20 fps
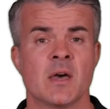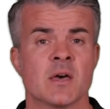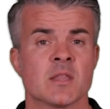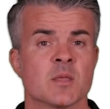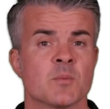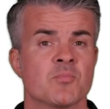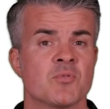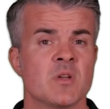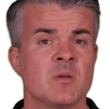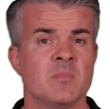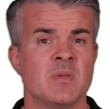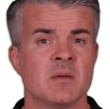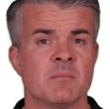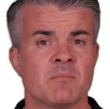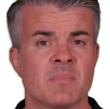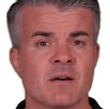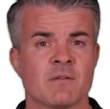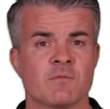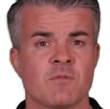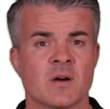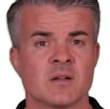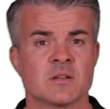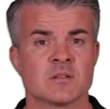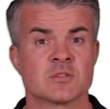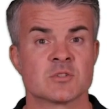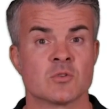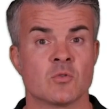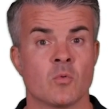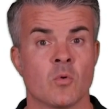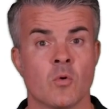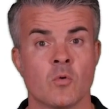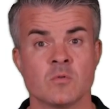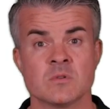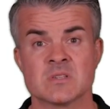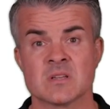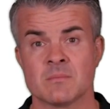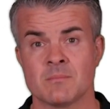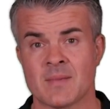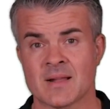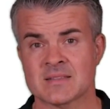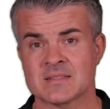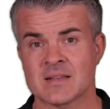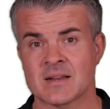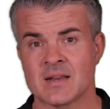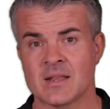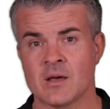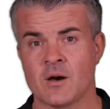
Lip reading: the premium bet finder tool automatically